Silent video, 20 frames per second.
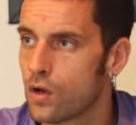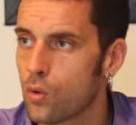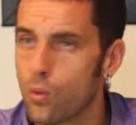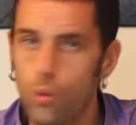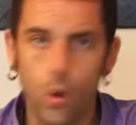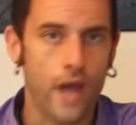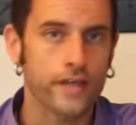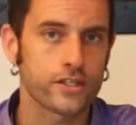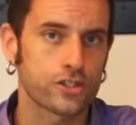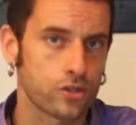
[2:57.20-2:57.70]

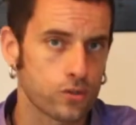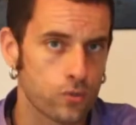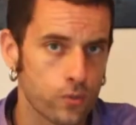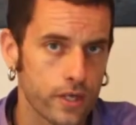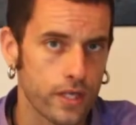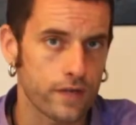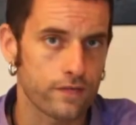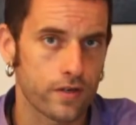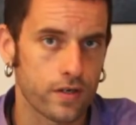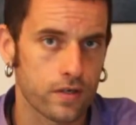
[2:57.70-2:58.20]
why should
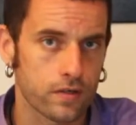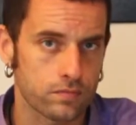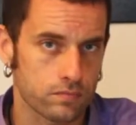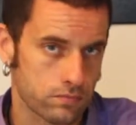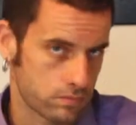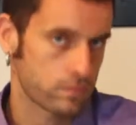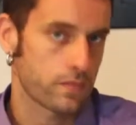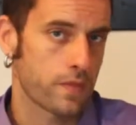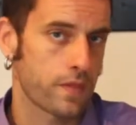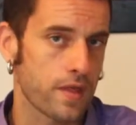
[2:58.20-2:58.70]
we even
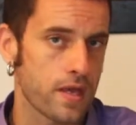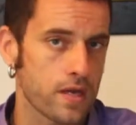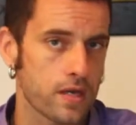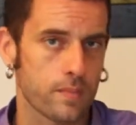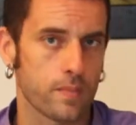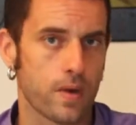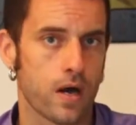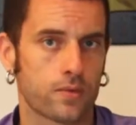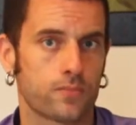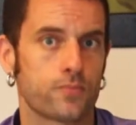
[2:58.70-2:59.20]
think
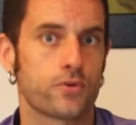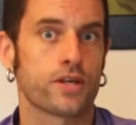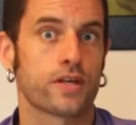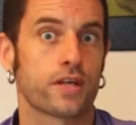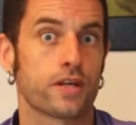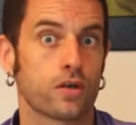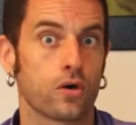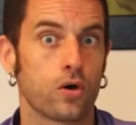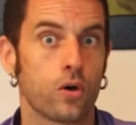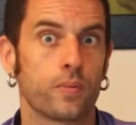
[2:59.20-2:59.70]
about
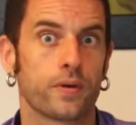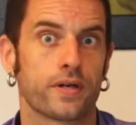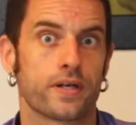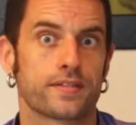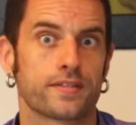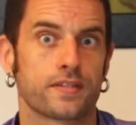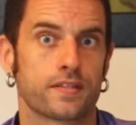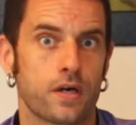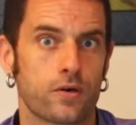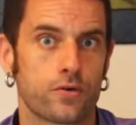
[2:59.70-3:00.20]
bringing
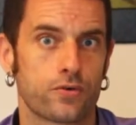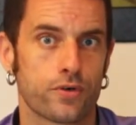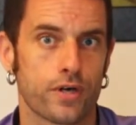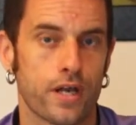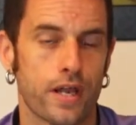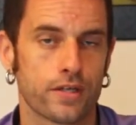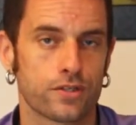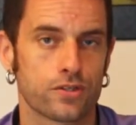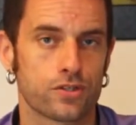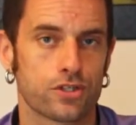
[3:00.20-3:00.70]
openness in our
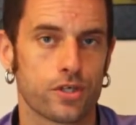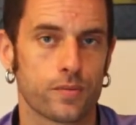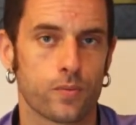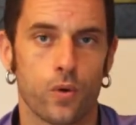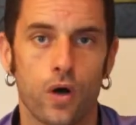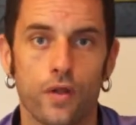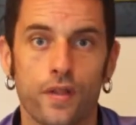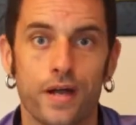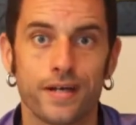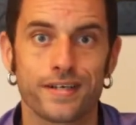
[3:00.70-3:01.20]
relationship?
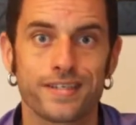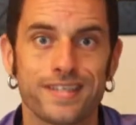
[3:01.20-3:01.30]
What are